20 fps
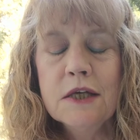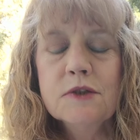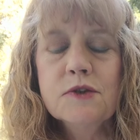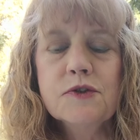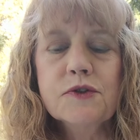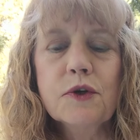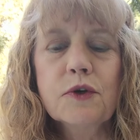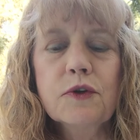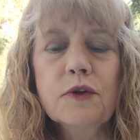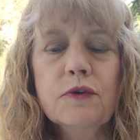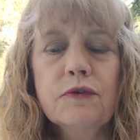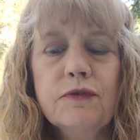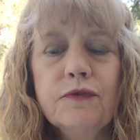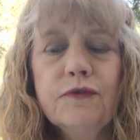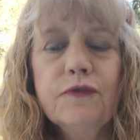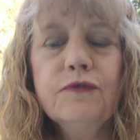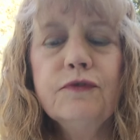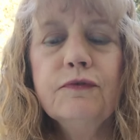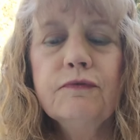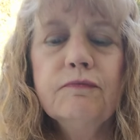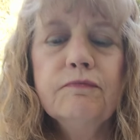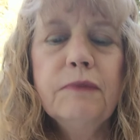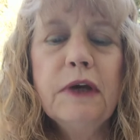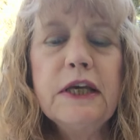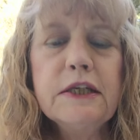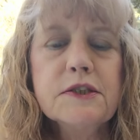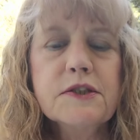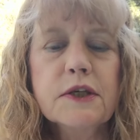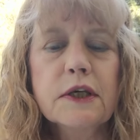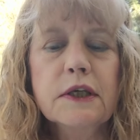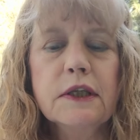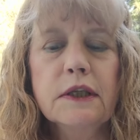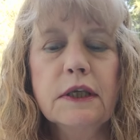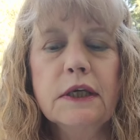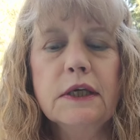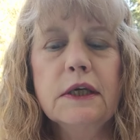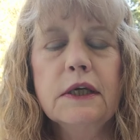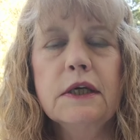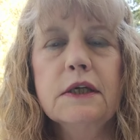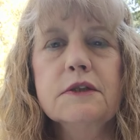So
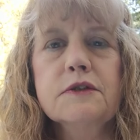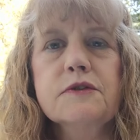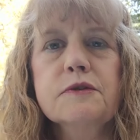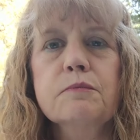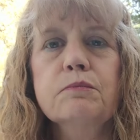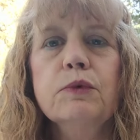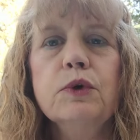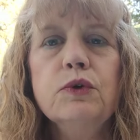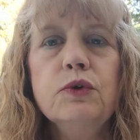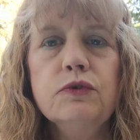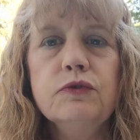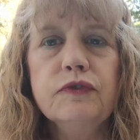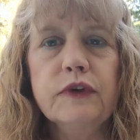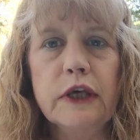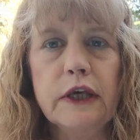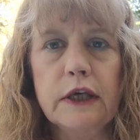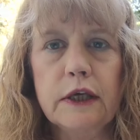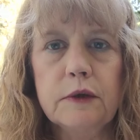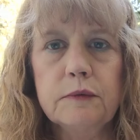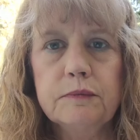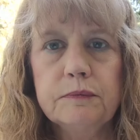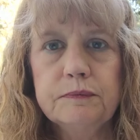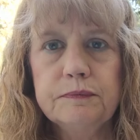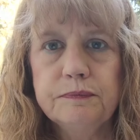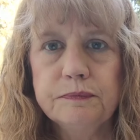basically it's moving